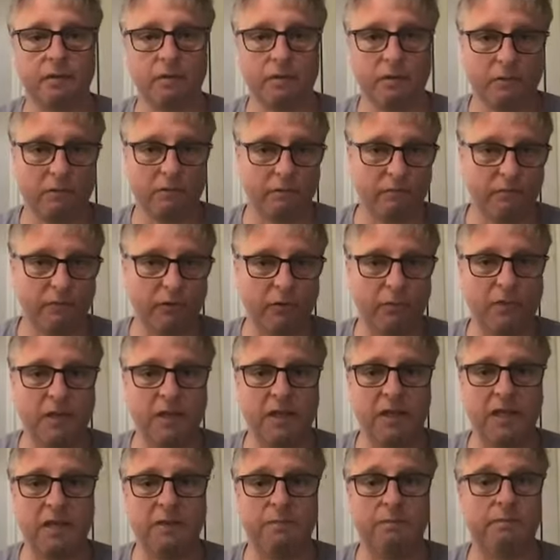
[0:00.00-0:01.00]
from
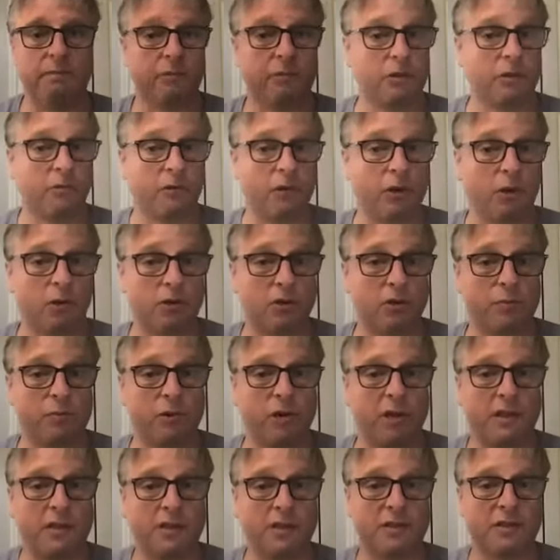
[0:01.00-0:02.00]
the sort of cost
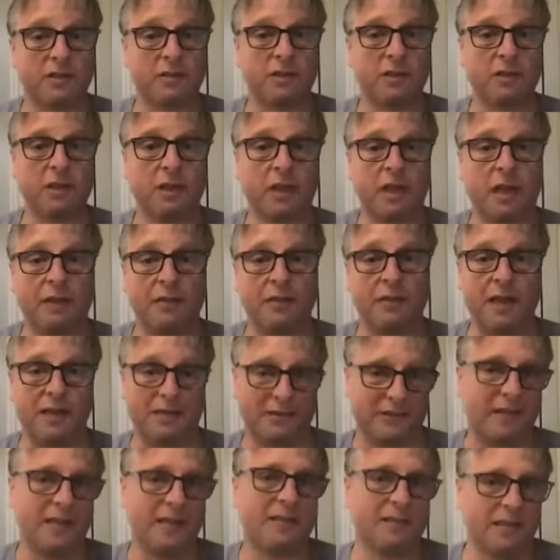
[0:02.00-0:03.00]
price, and then it
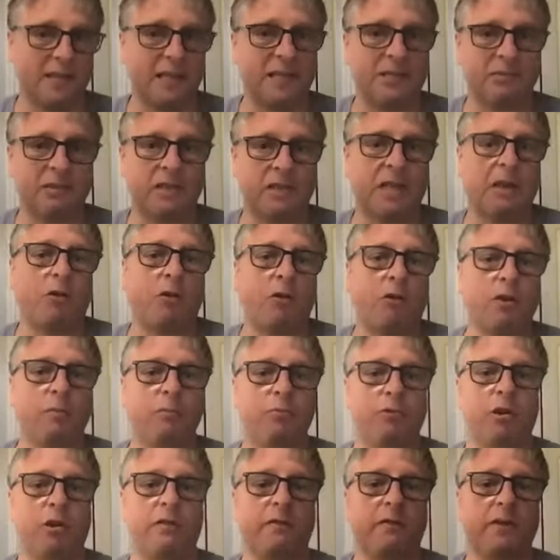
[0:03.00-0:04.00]
takes that into account on the
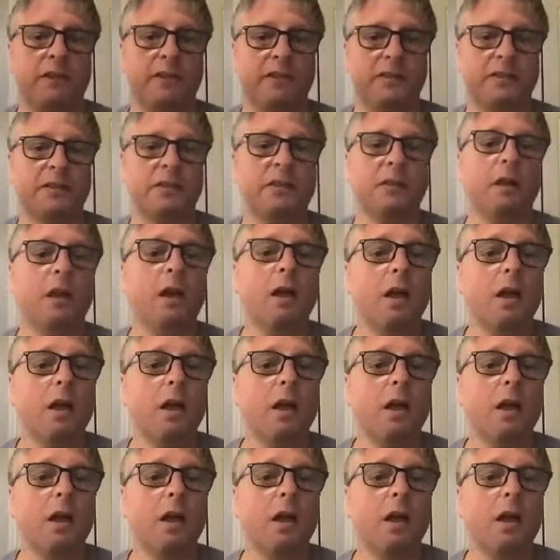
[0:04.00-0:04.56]
profits.